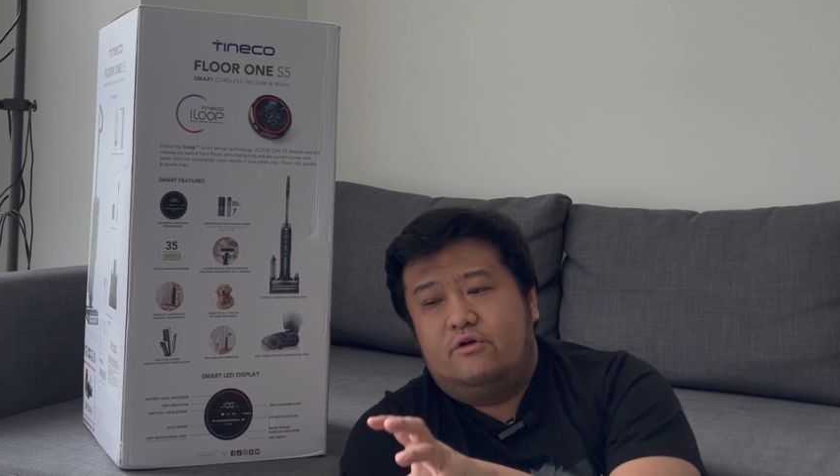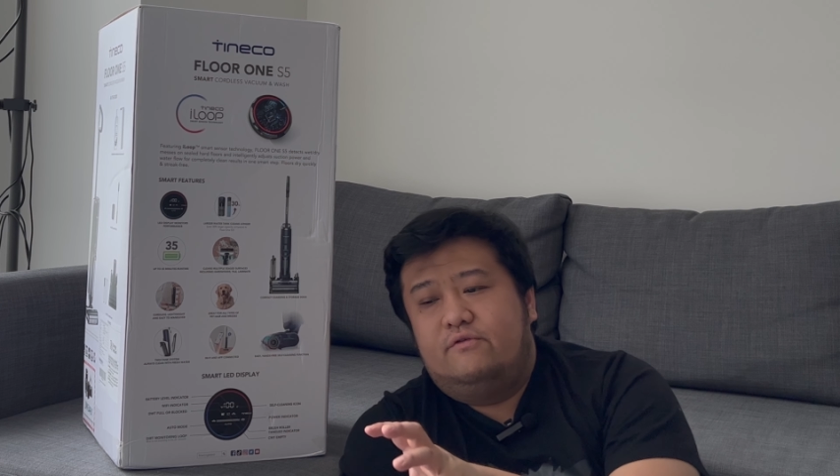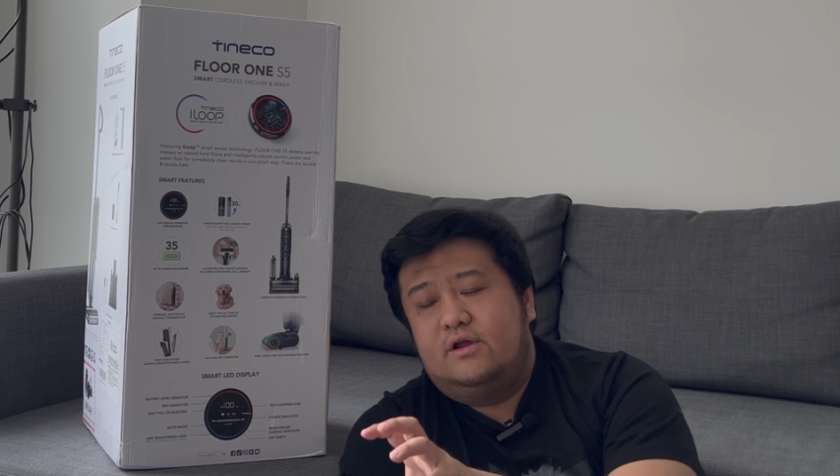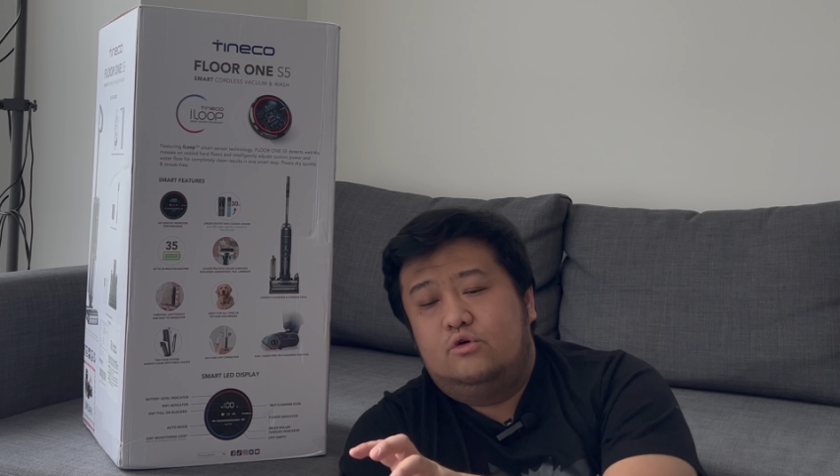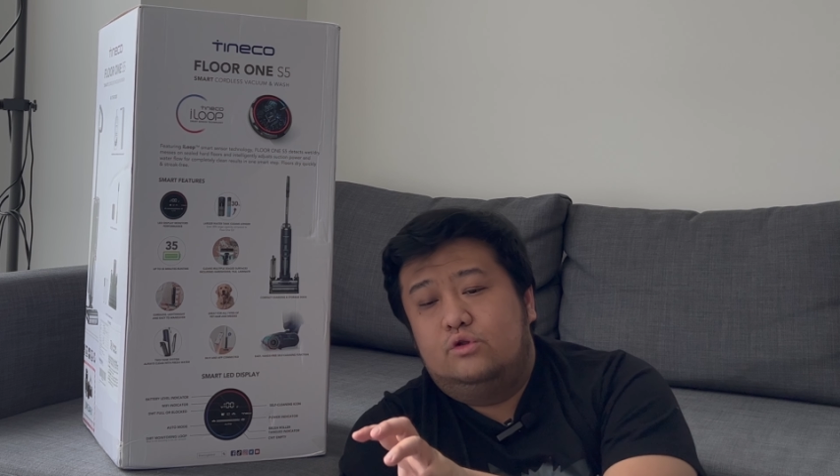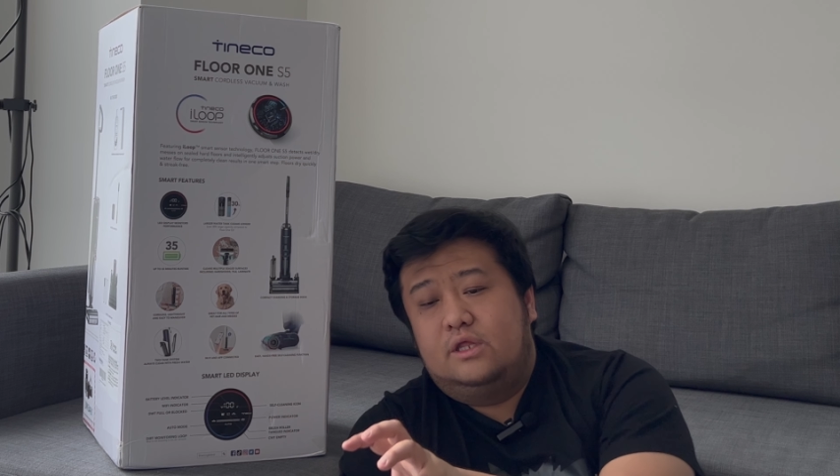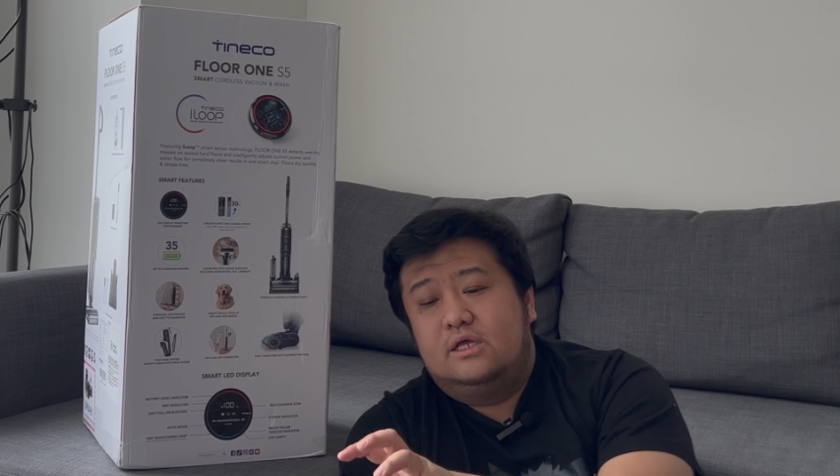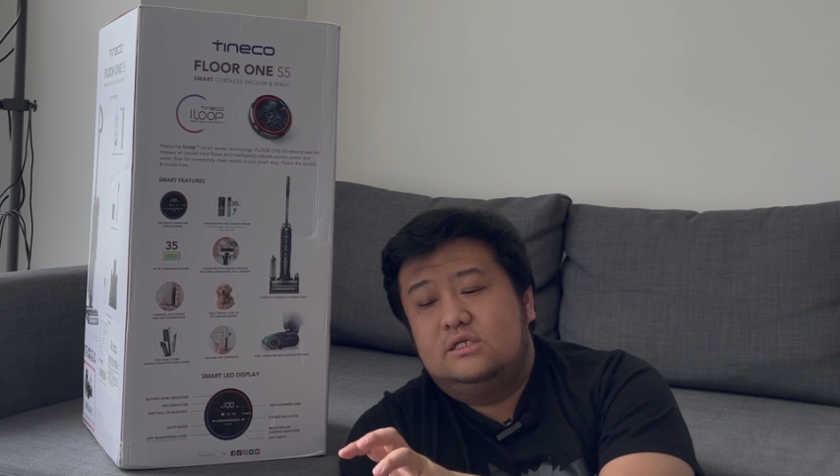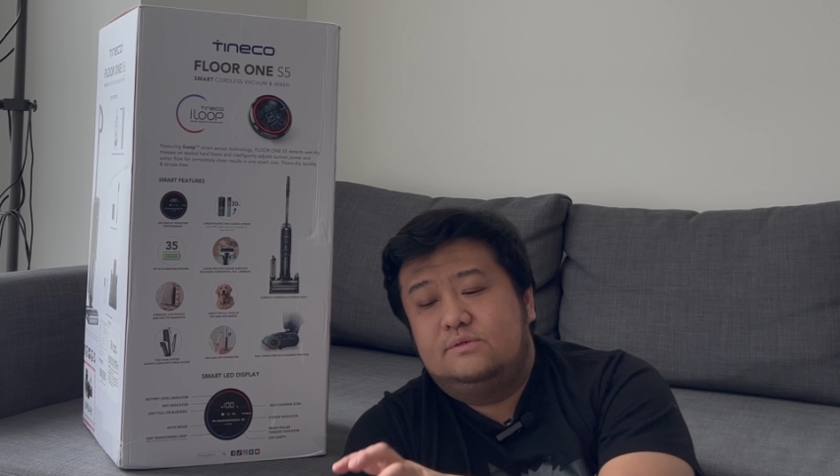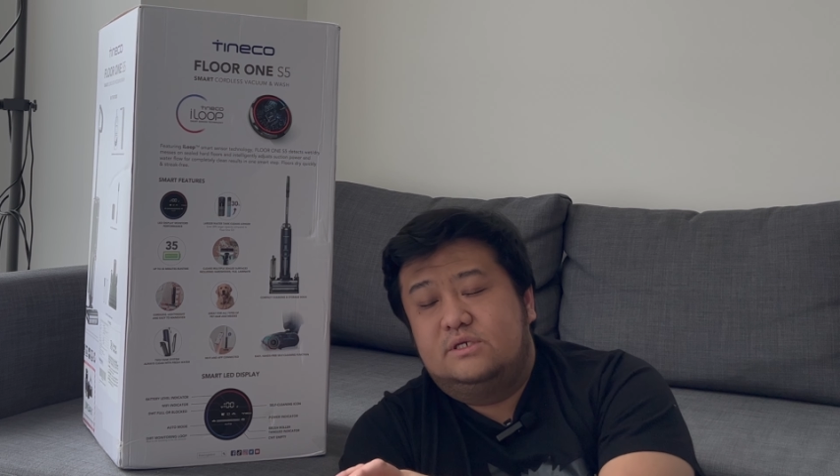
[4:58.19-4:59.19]
very good thing
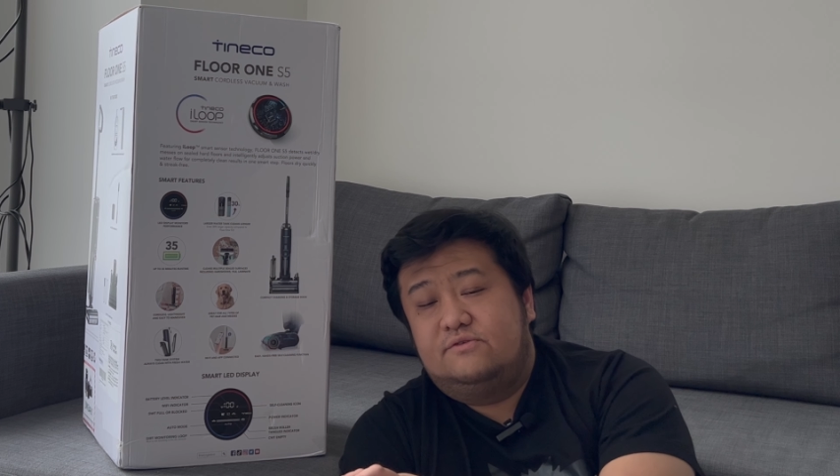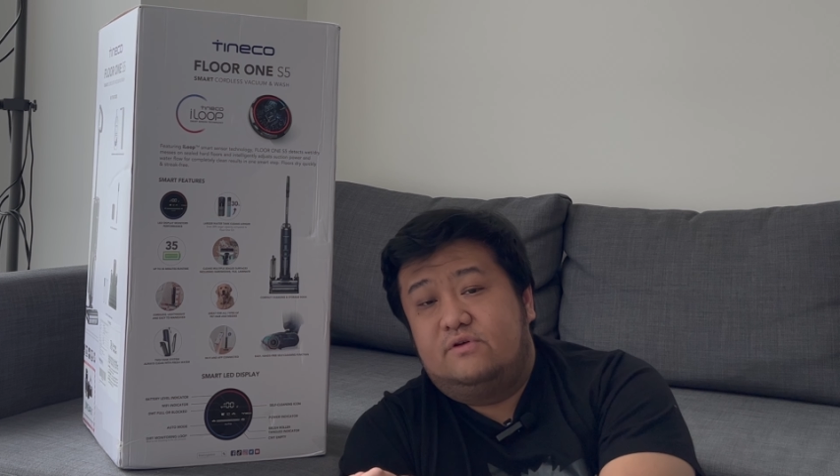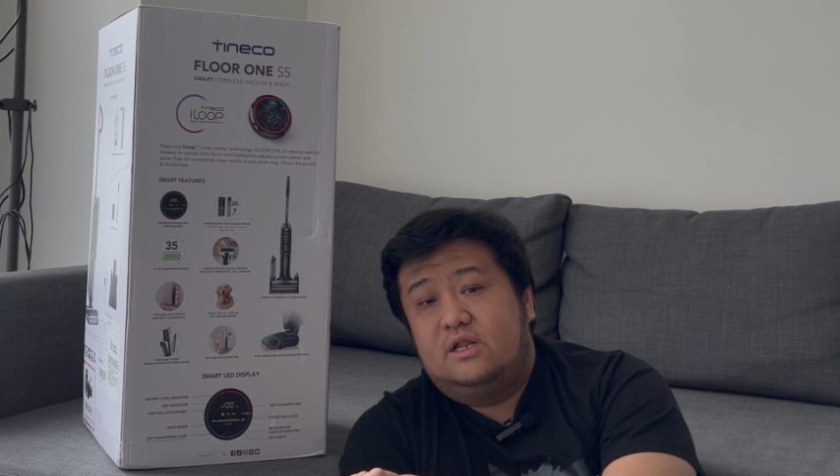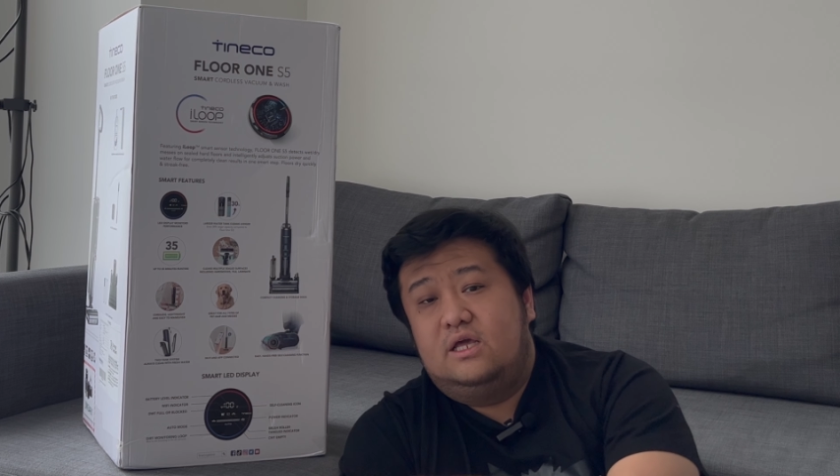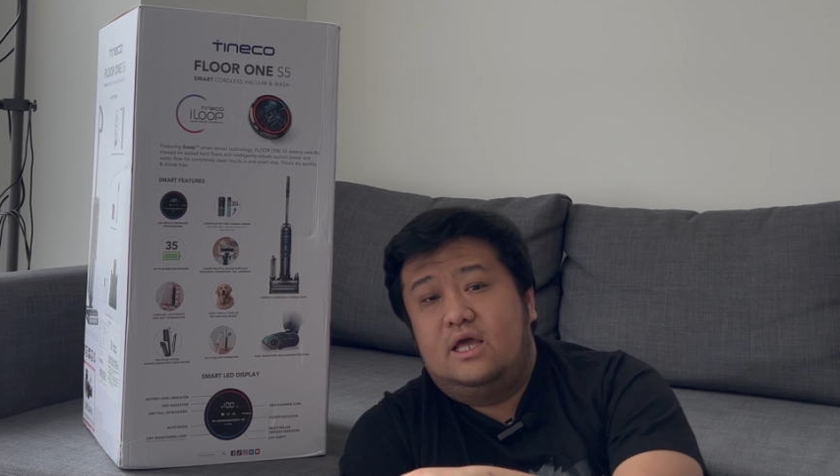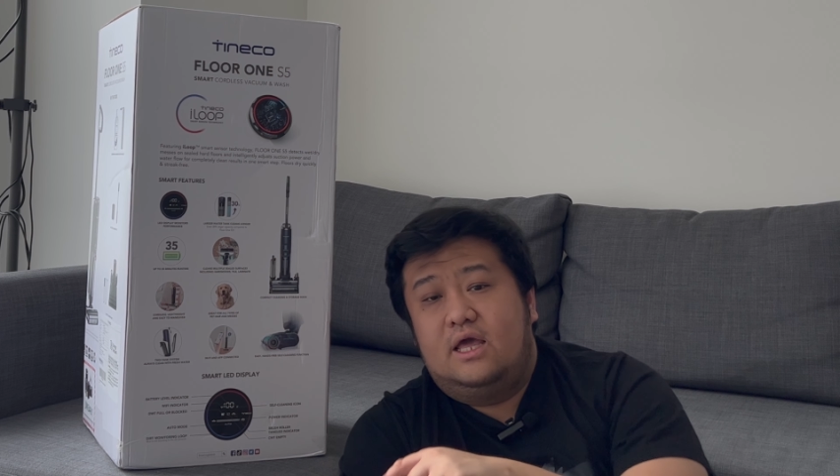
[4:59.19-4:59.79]
specifically,